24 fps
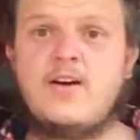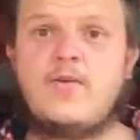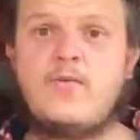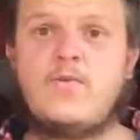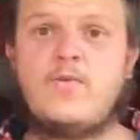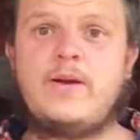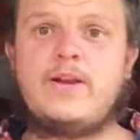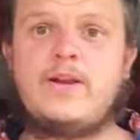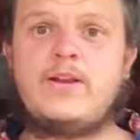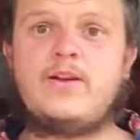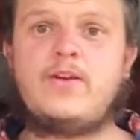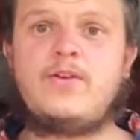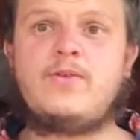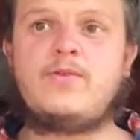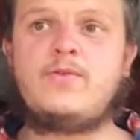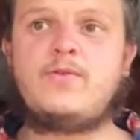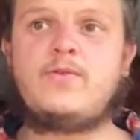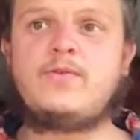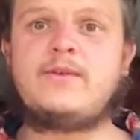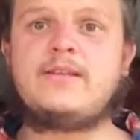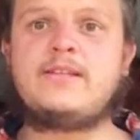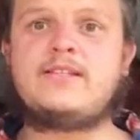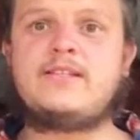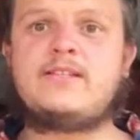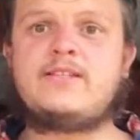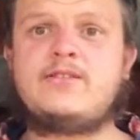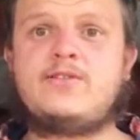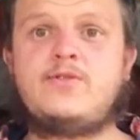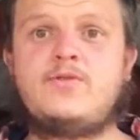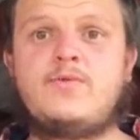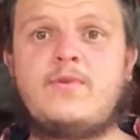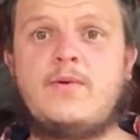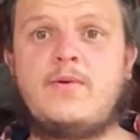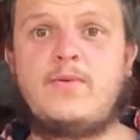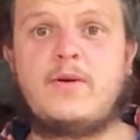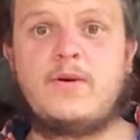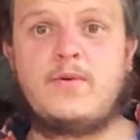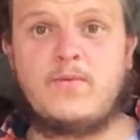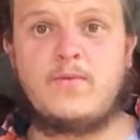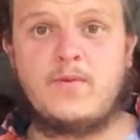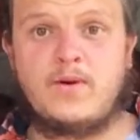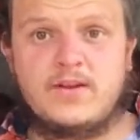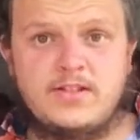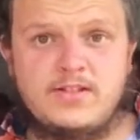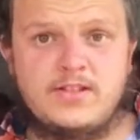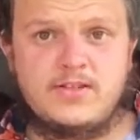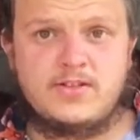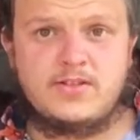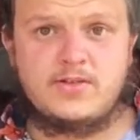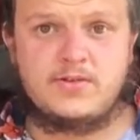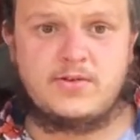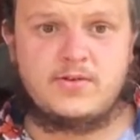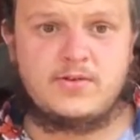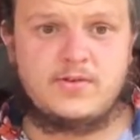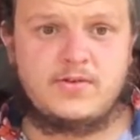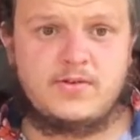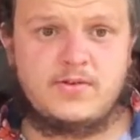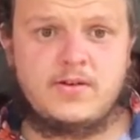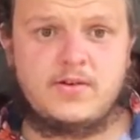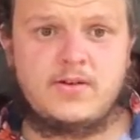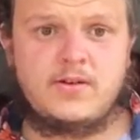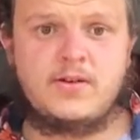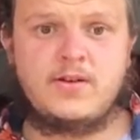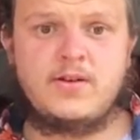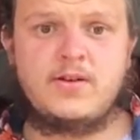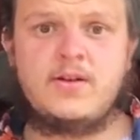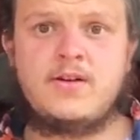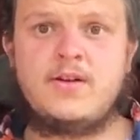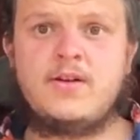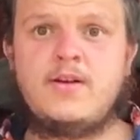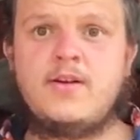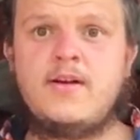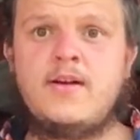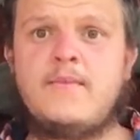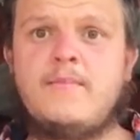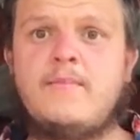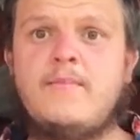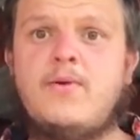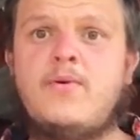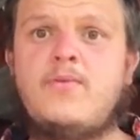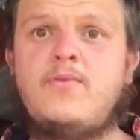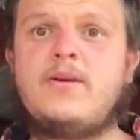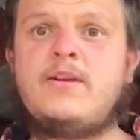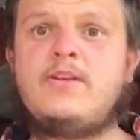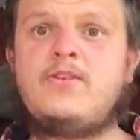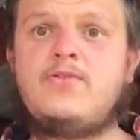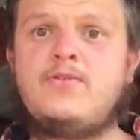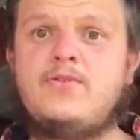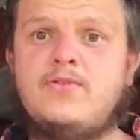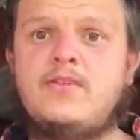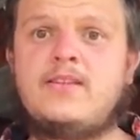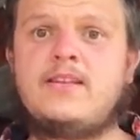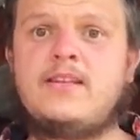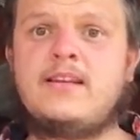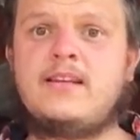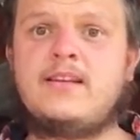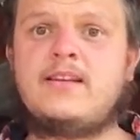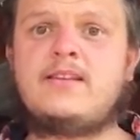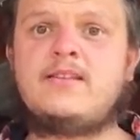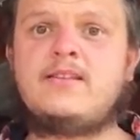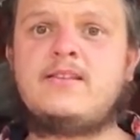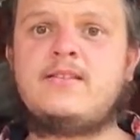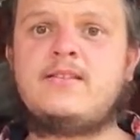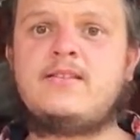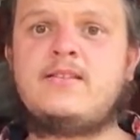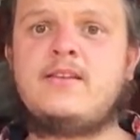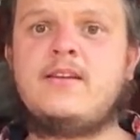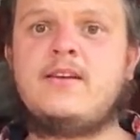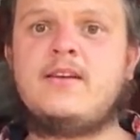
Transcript: we don't always do what we want to do, but we do things